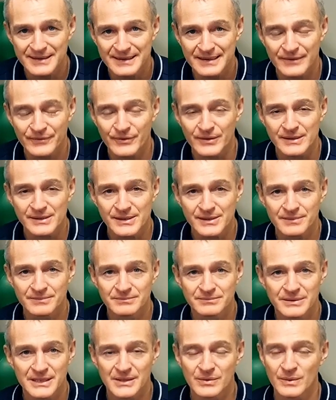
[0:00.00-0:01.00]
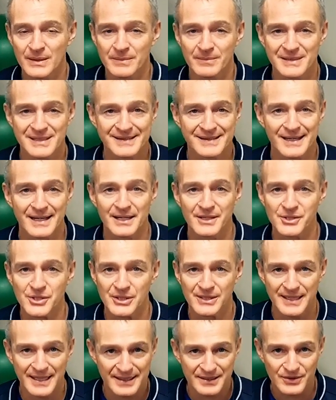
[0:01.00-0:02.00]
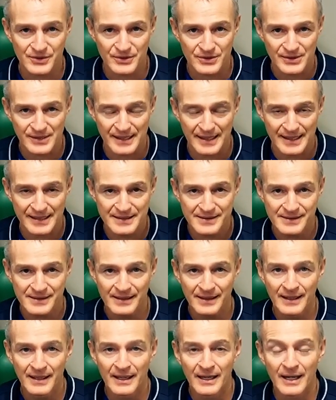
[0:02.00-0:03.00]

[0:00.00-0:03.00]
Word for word: the difference between massage and exercise.